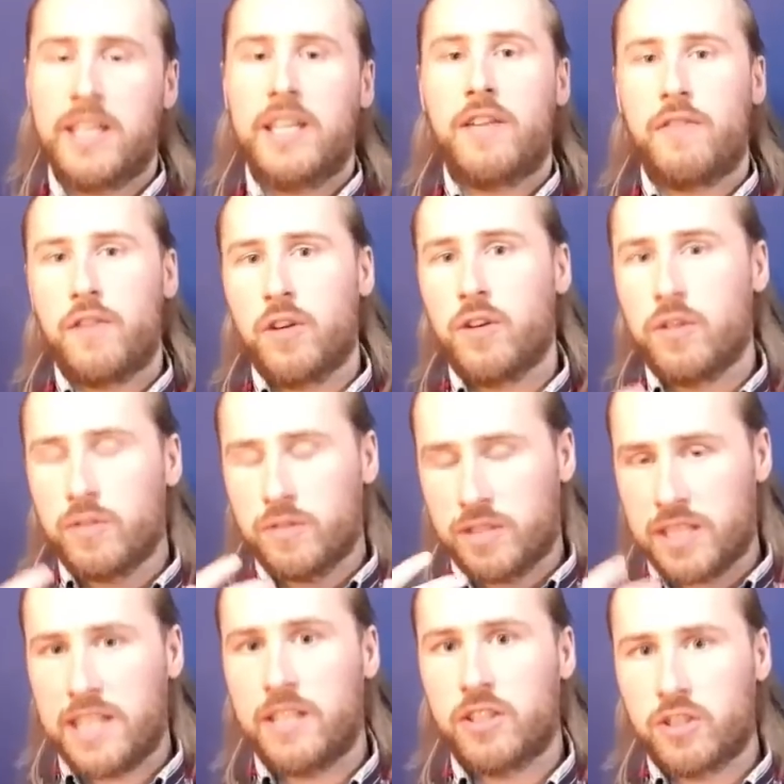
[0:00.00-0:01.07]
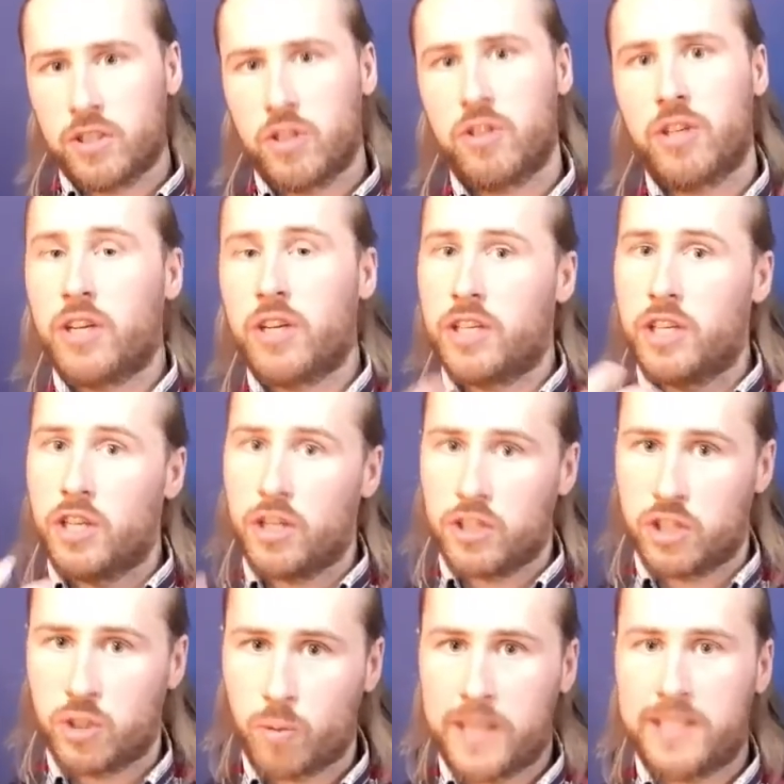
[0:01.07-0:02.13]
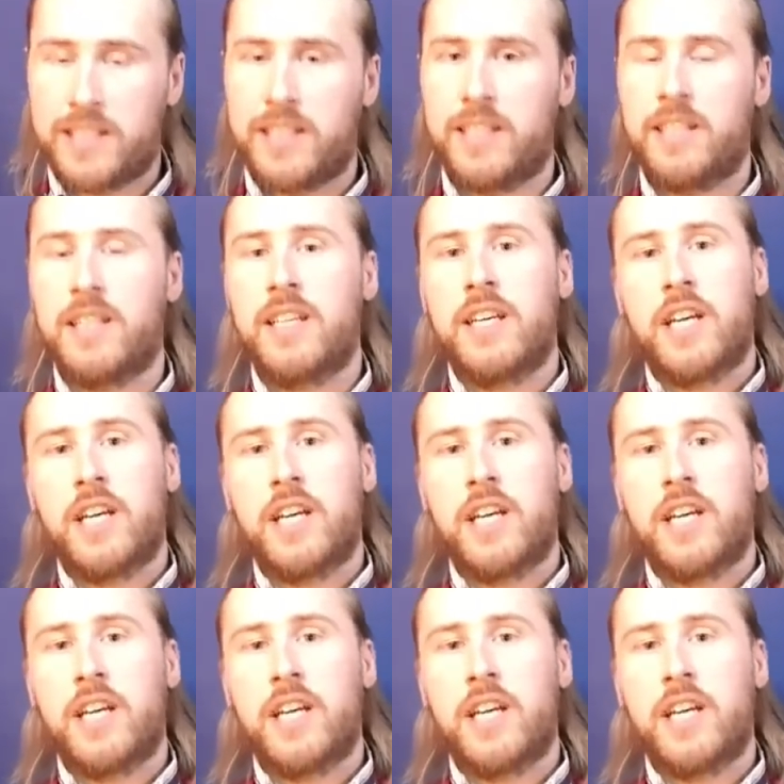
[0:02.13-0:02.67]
If you're sat in a sauna and you're not sweating